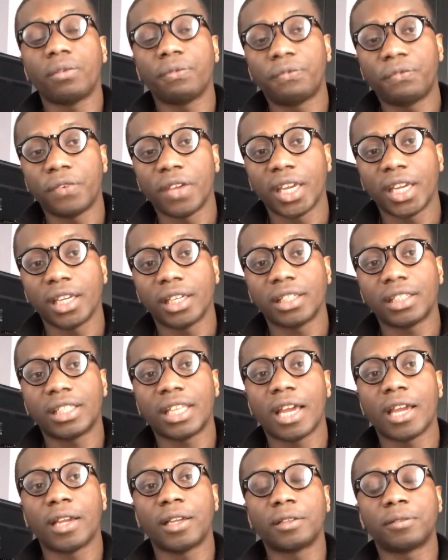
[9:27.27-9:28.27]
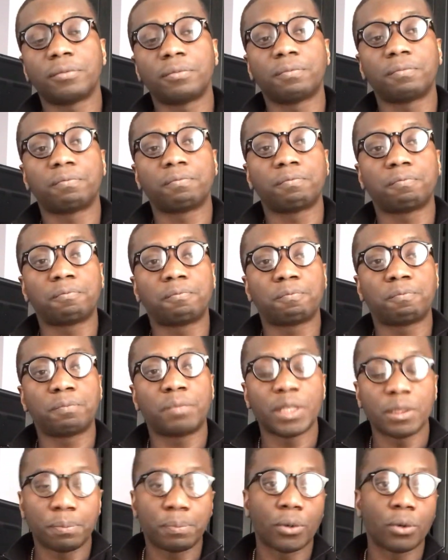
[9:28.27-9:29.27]
thing that
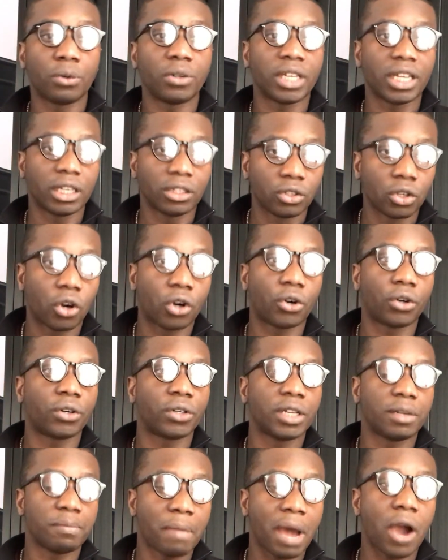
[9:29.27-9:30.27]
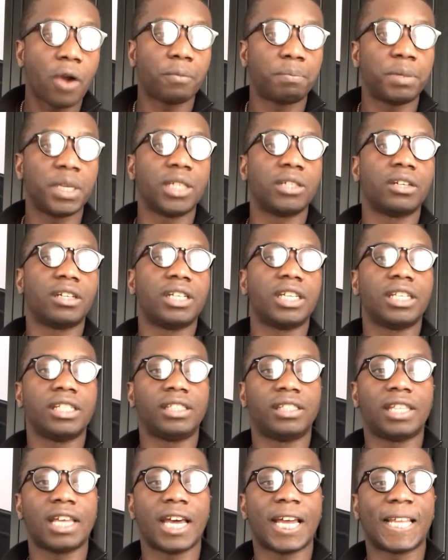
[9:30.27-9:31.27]
people ignore, in my opinion,
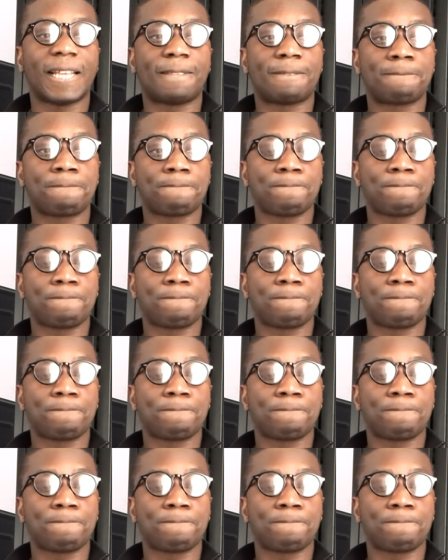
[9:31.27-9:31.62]
is that